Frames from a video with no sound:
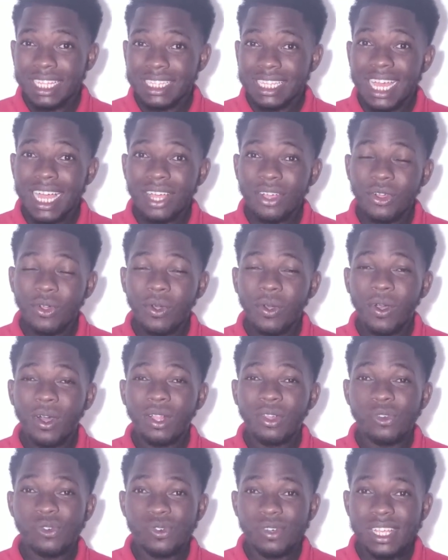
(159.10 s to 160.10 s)
That
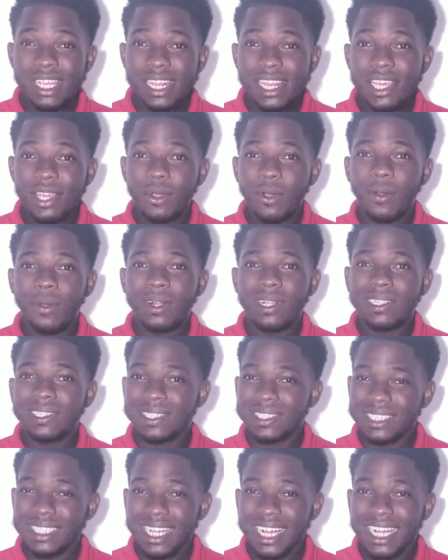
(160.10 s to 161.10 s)
call really all
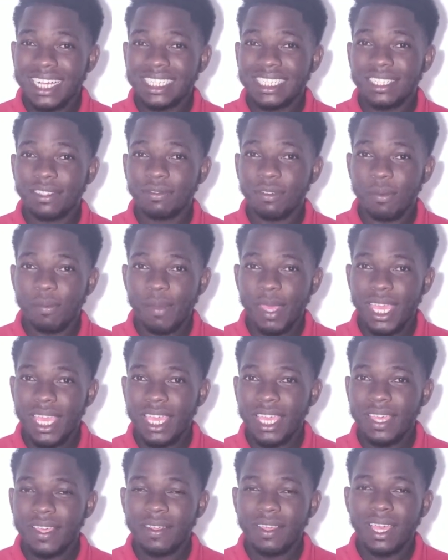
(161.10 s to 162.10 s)
started for
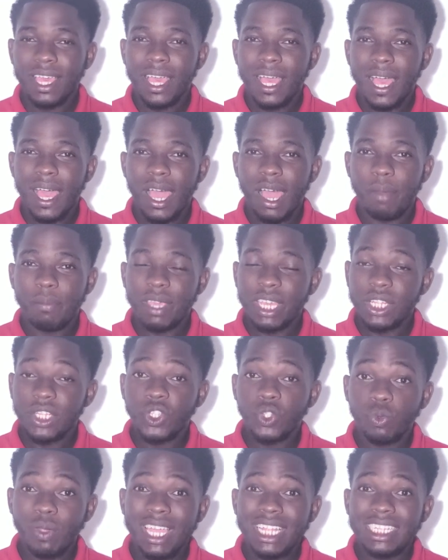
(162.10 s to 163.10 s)
me um,
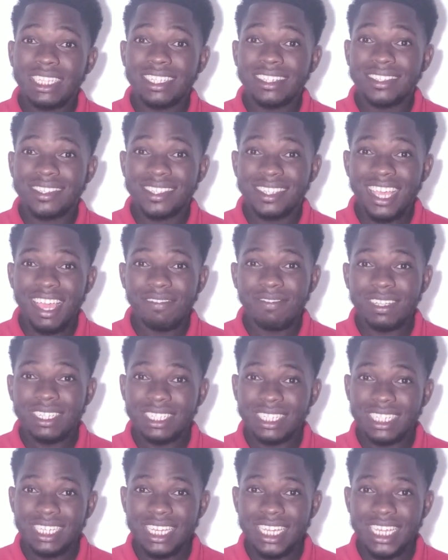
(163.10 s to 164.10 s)
in
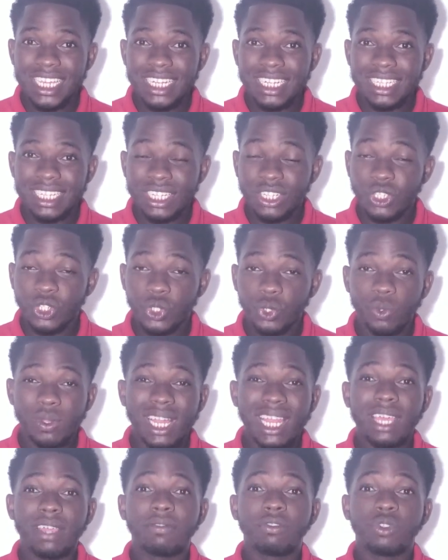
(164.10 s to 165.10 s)
2017, in
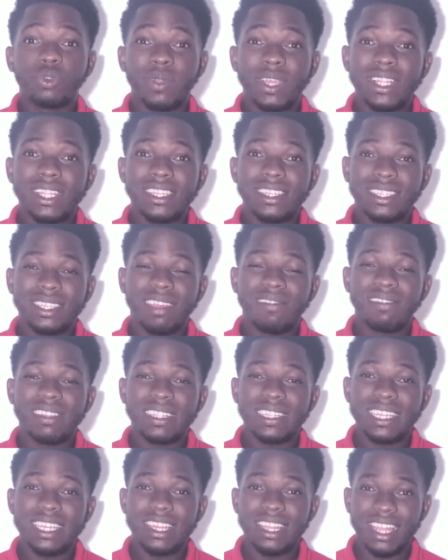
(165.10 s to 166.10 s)
July of
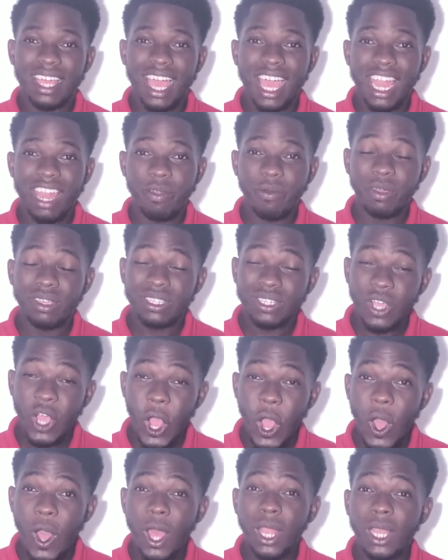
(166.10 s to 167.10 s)
2017, and it was
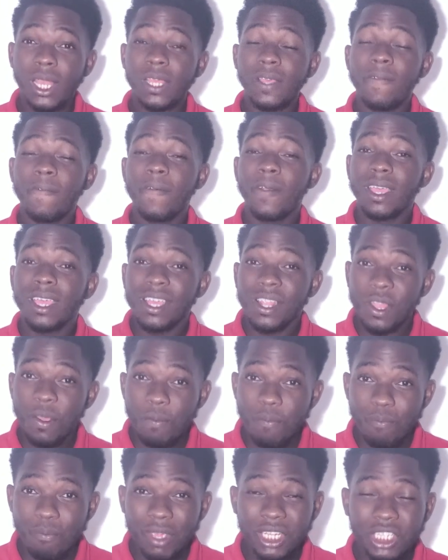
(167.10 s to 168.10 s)
on
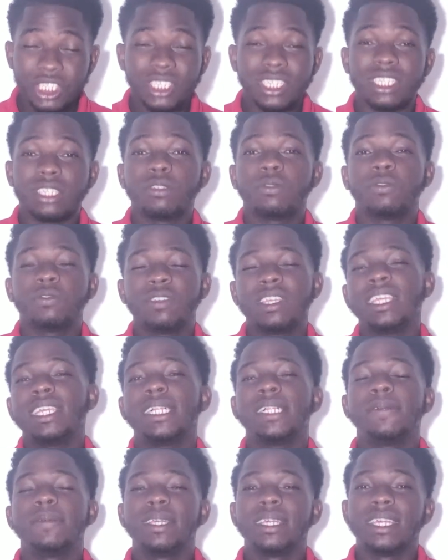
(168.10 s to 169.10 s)
the mission
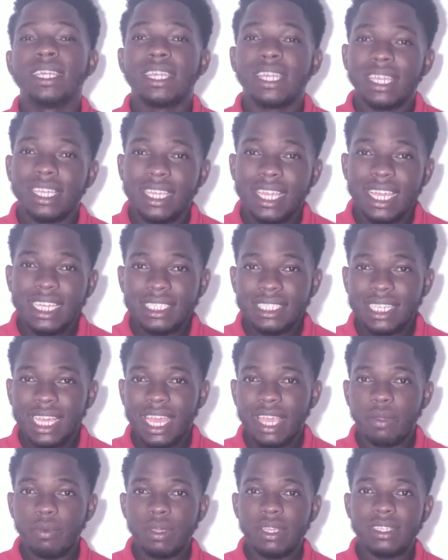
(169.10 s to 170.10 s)
field. Yes,
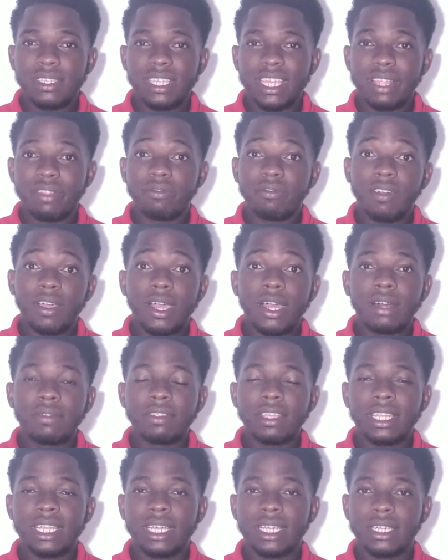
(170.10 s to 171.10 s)
I was
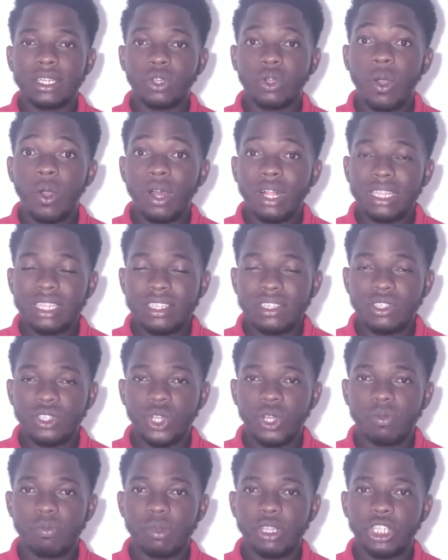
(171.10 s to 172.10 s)
involved in a call to
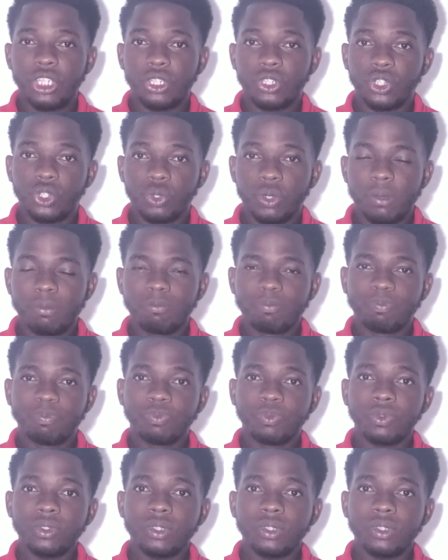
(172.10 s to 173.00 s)
serve mission trip